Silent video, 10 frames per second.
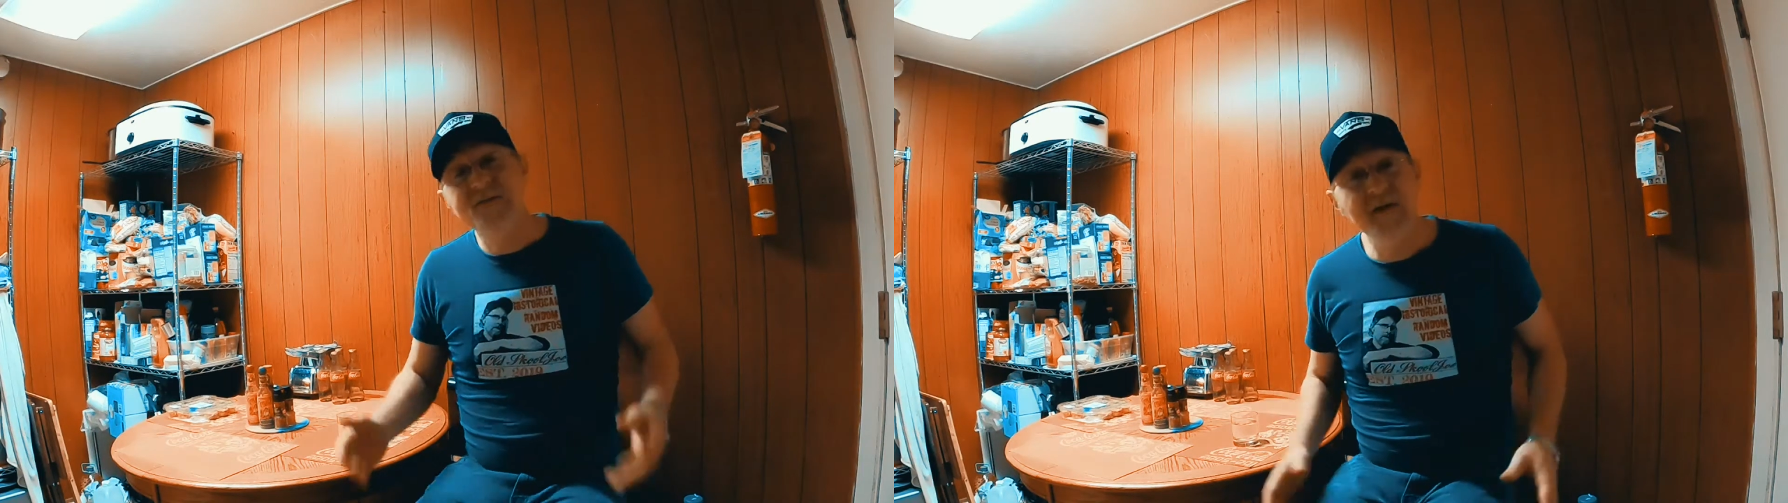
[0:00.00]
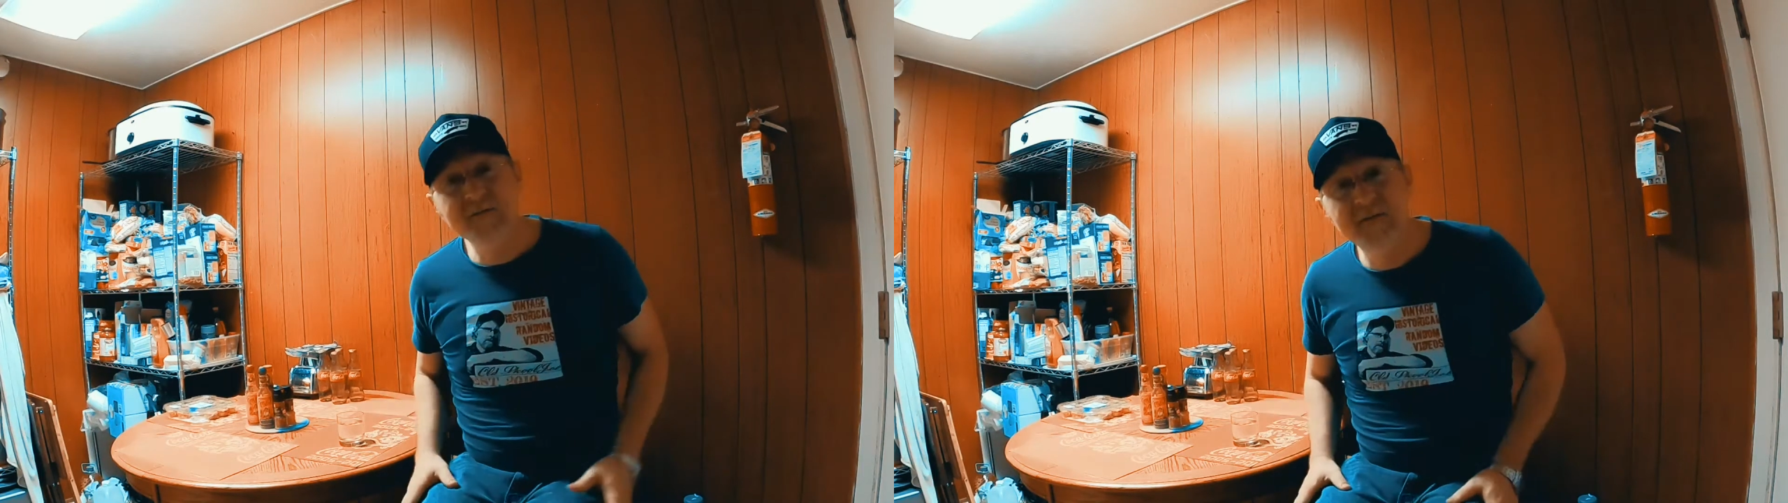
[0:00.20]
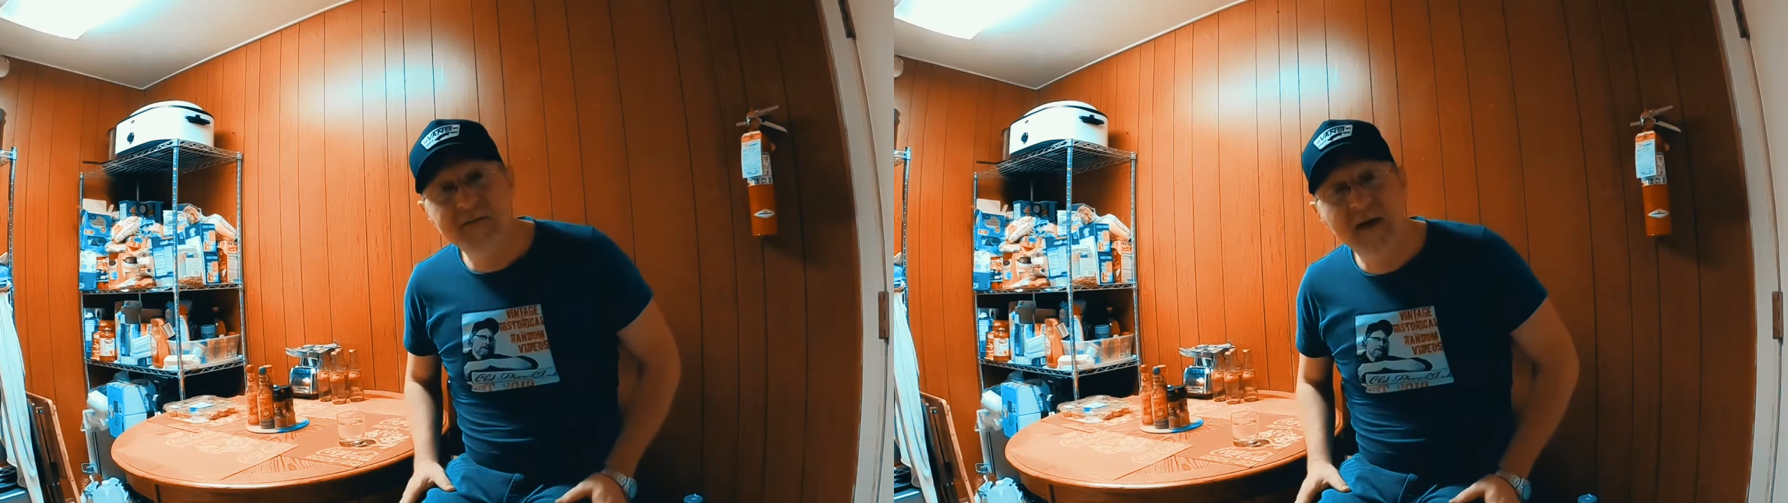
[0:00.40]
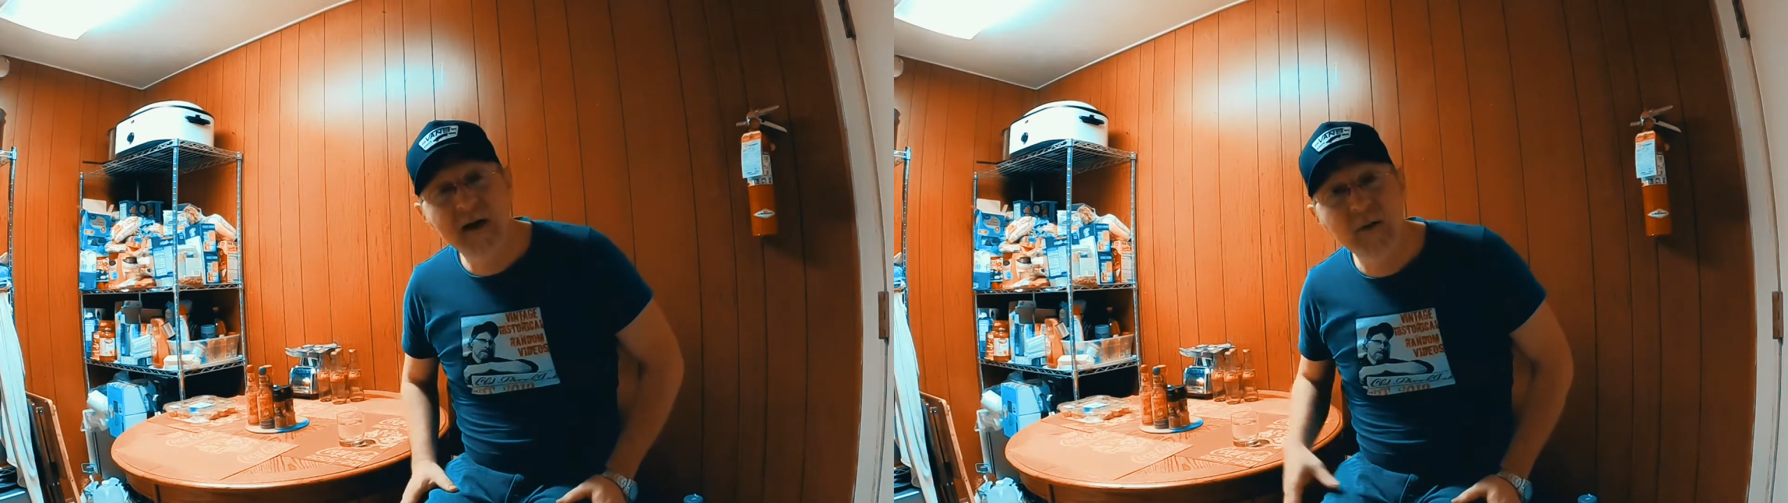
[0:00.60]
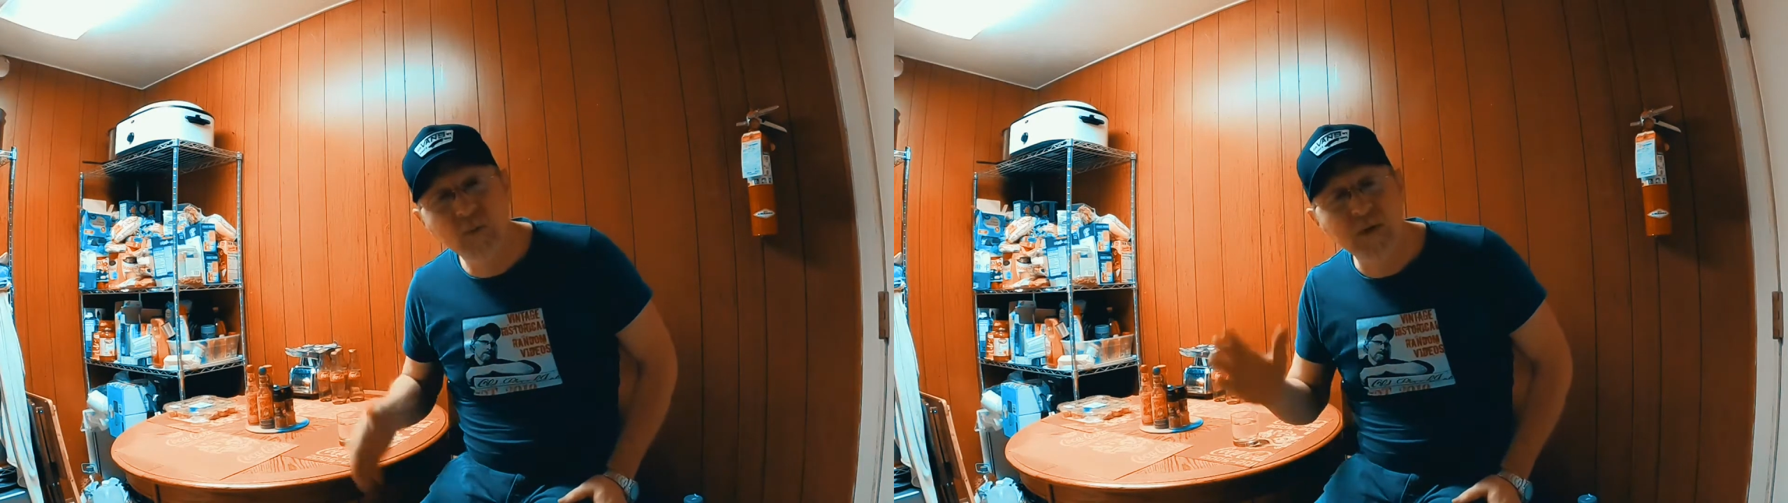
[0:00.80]
stuff in
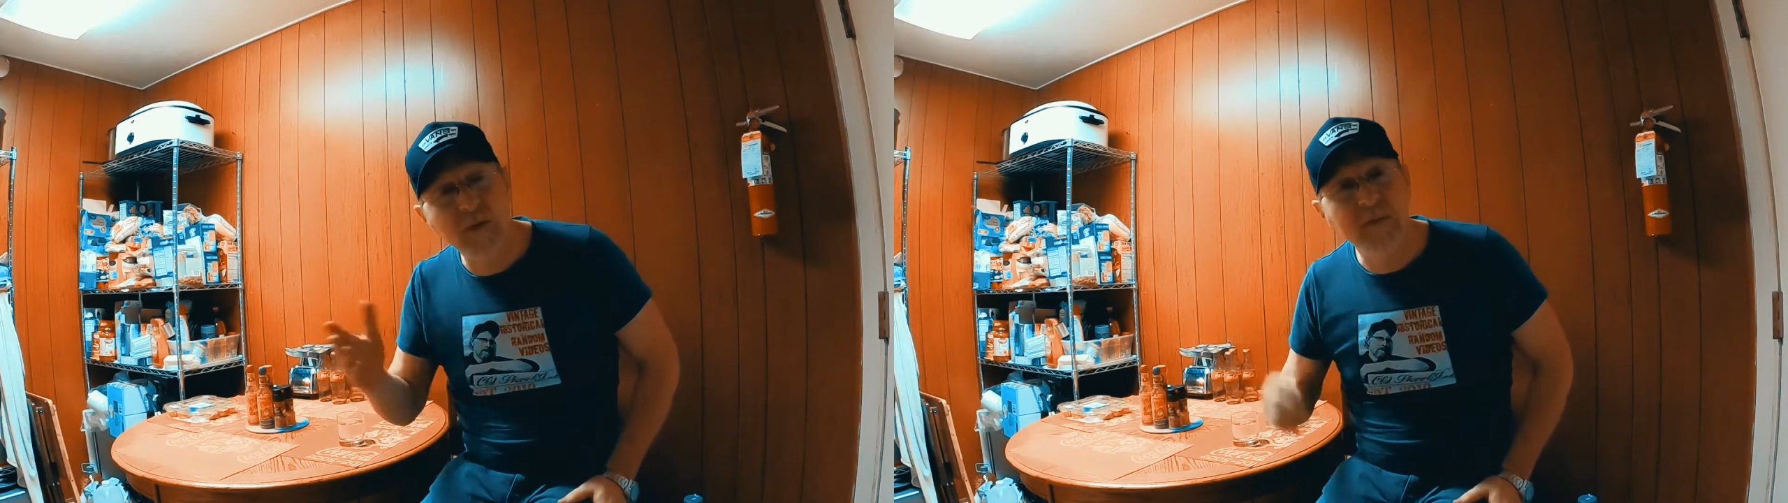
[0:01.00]
town where I'll